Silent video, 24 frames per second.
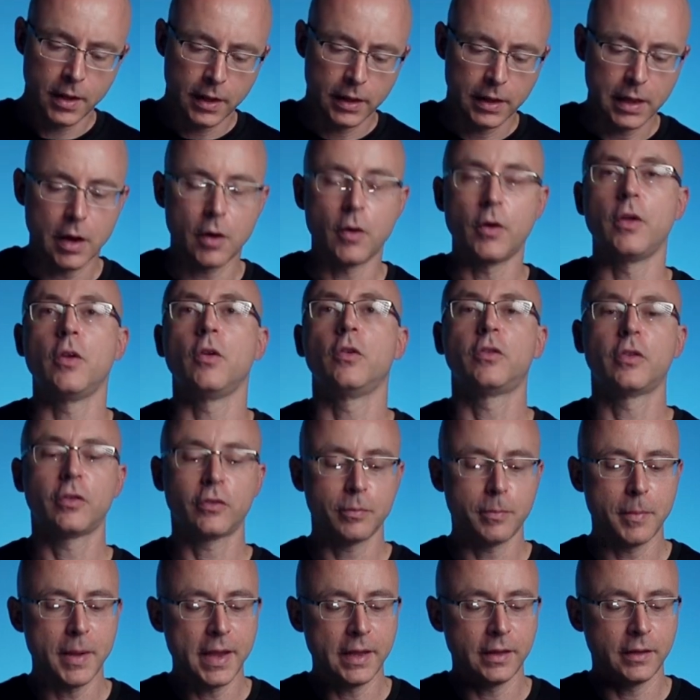Now, you
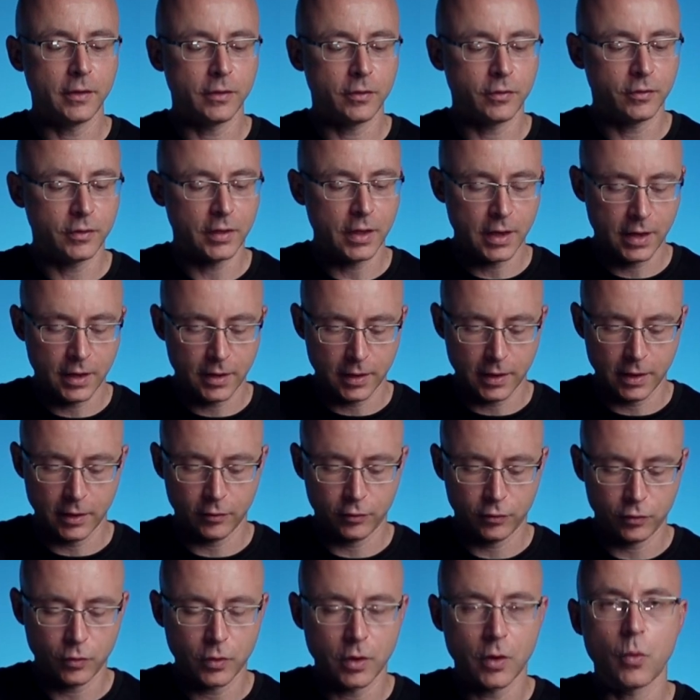just made this thing
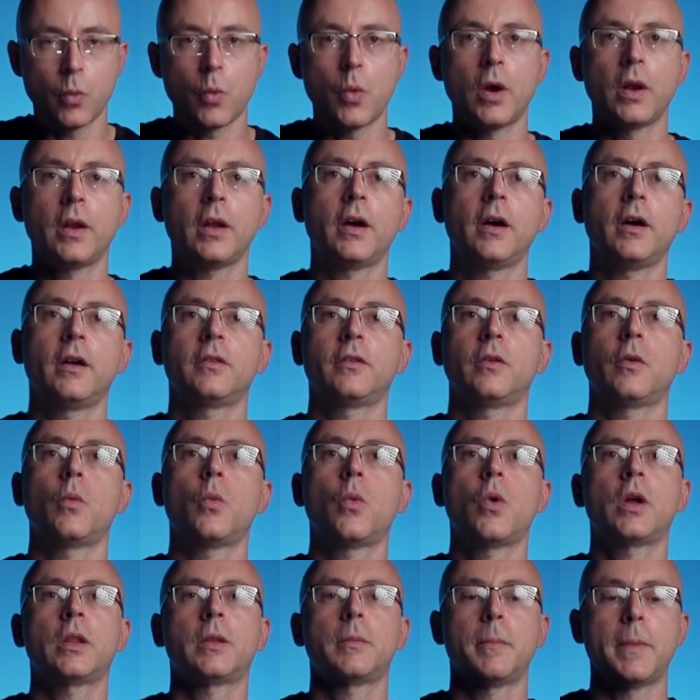into a 100
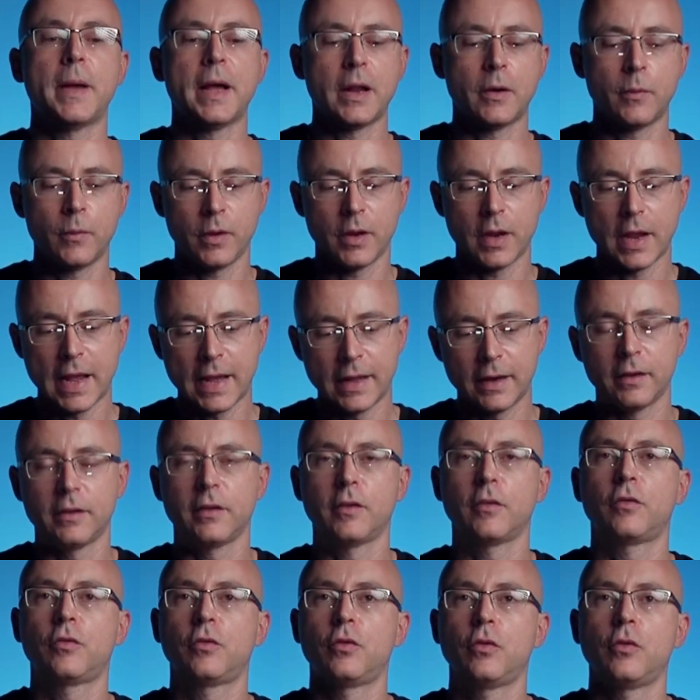watt battery, adding
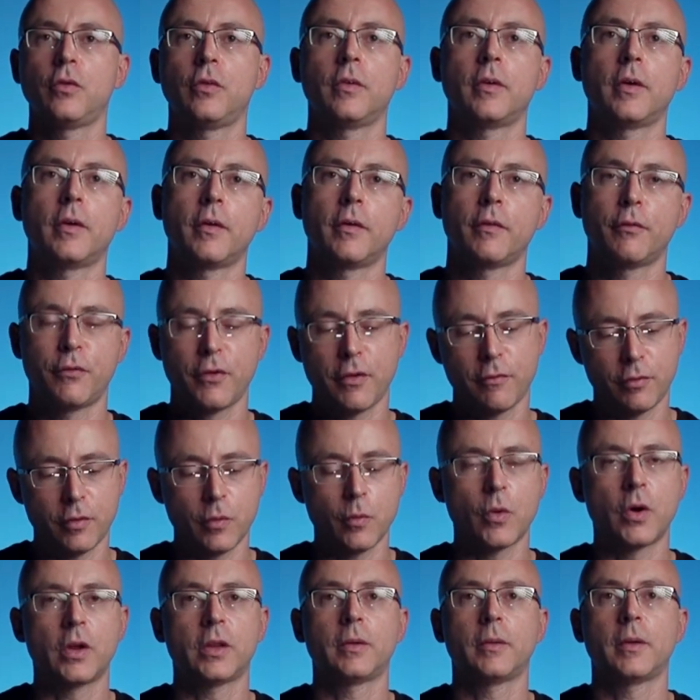these two 50
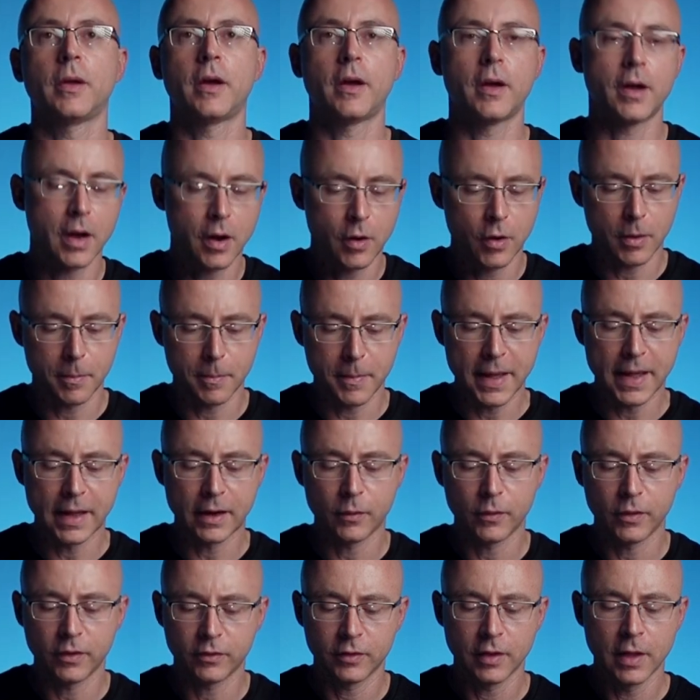watt hour
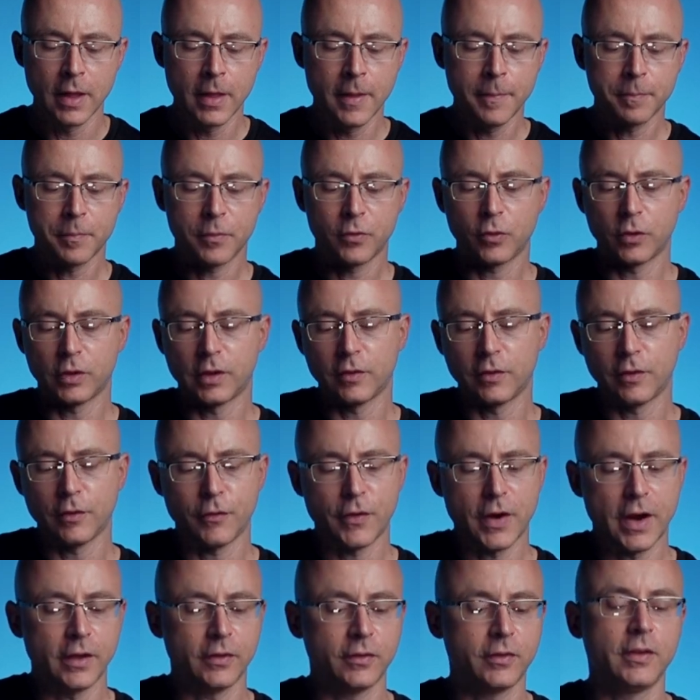batteries. So this
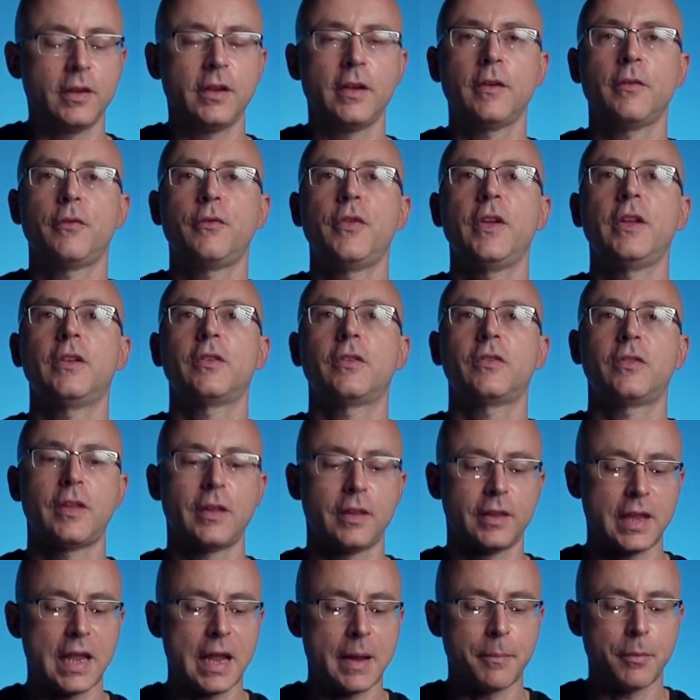device here features the
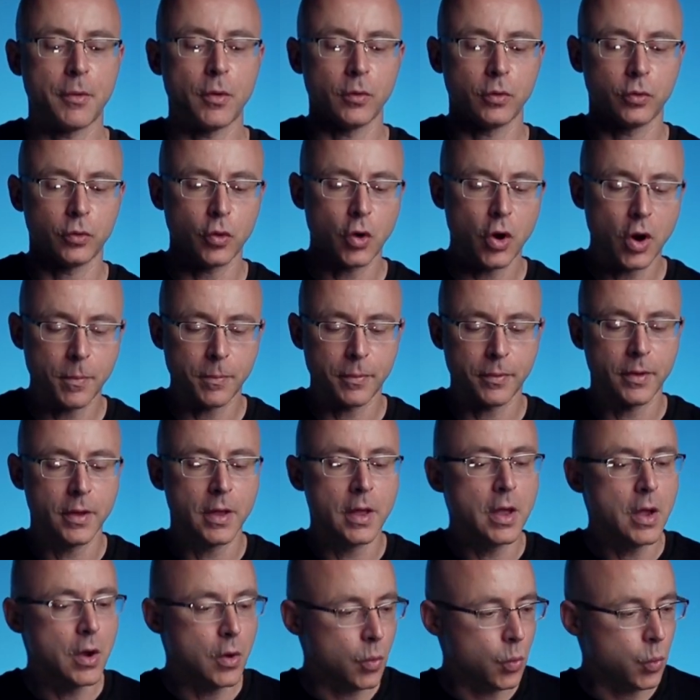tap on top,
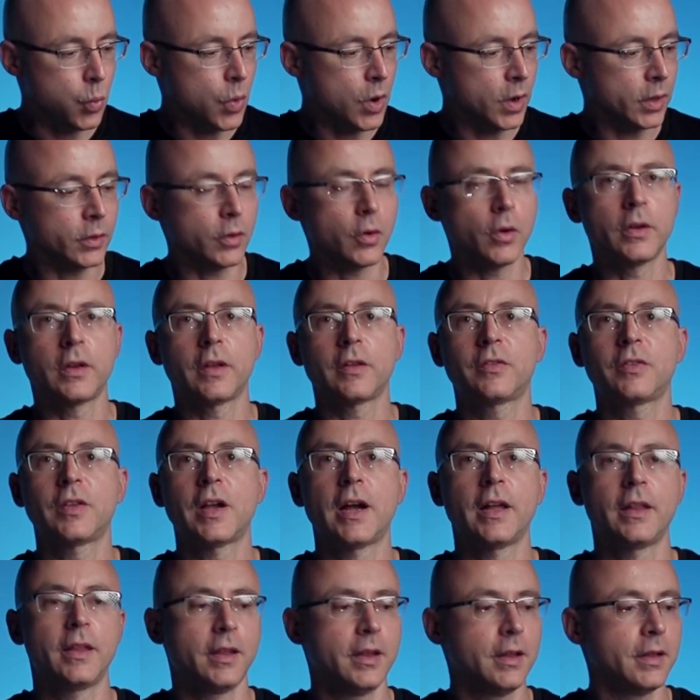one on the
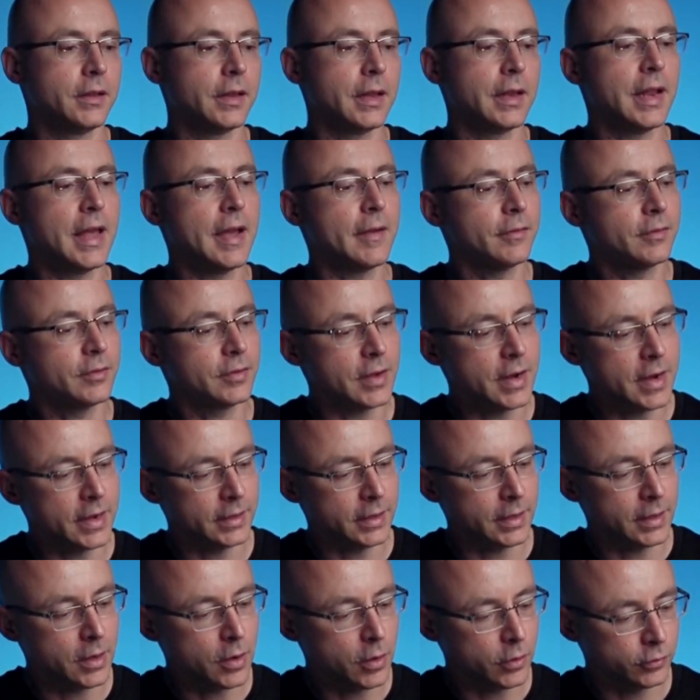side here, the left side,
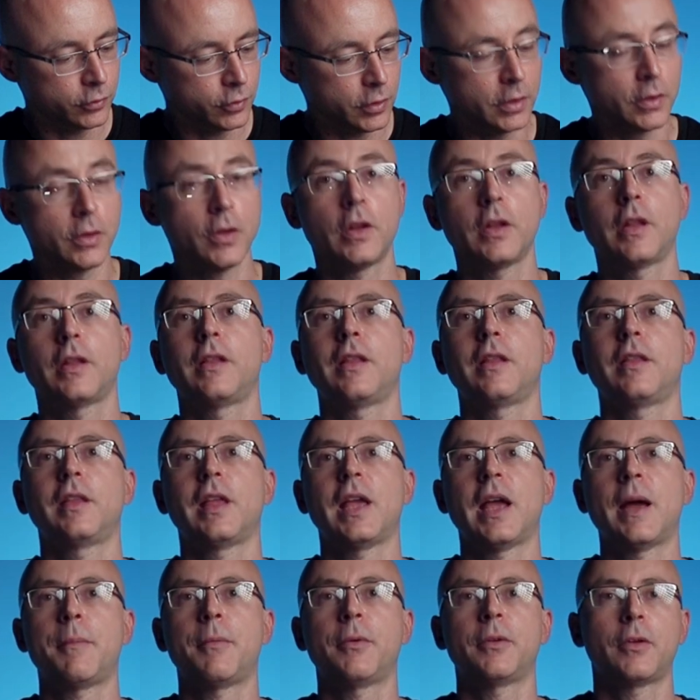and also another
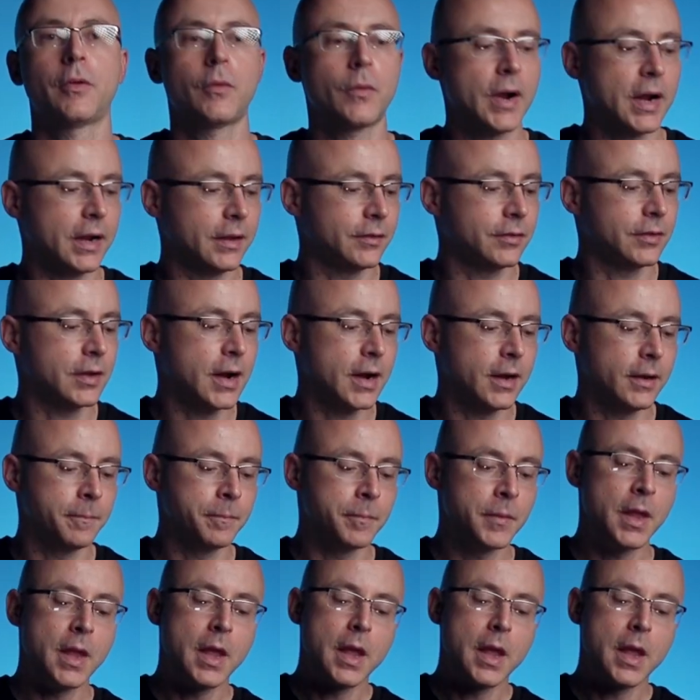D-tap on the right side.